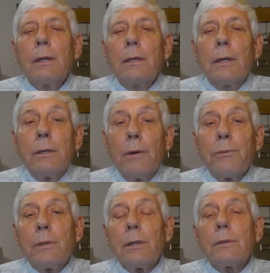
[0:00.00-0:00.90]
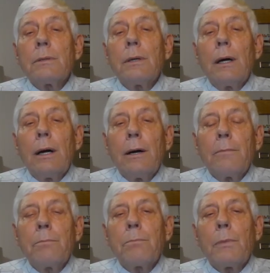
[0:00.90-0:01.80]
the indefinite
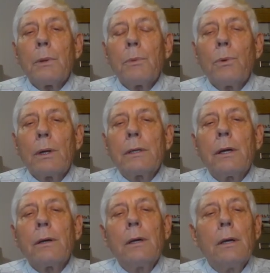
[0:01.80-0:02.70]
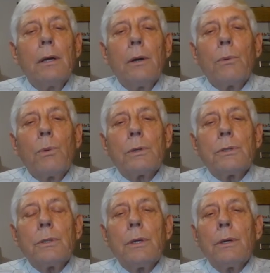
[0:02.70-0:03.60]
one here,
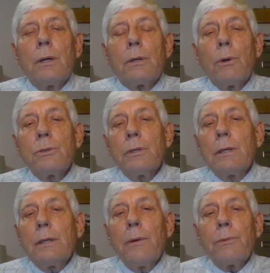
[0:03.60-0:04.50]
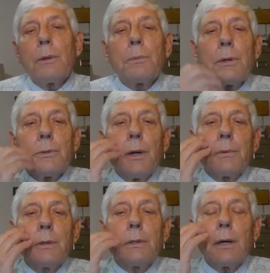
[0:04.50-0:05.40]
which it goes to indefinite because we're
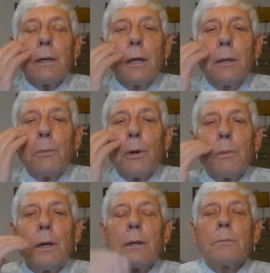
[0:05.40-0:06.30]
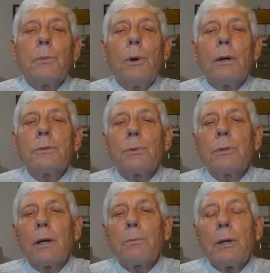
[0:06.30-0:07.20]
not really talking anymore about Boaz. We're
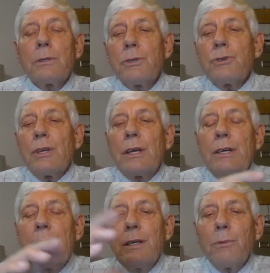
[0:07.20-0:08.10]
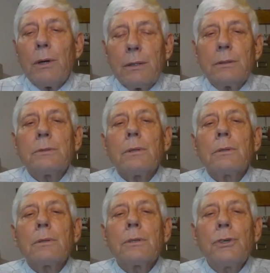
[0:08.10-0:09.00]
talking about just anyone.
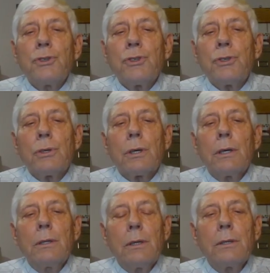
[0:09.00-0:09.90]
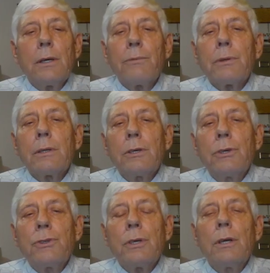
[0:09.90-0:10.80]
So ish, okay, indefinite
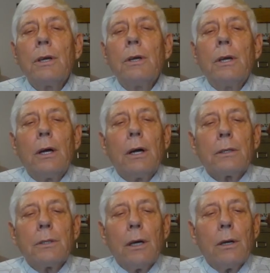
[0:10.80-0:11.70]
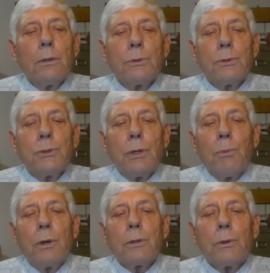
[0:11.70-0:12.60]
ish, until
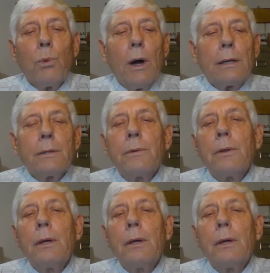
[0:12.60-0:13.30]
someone or one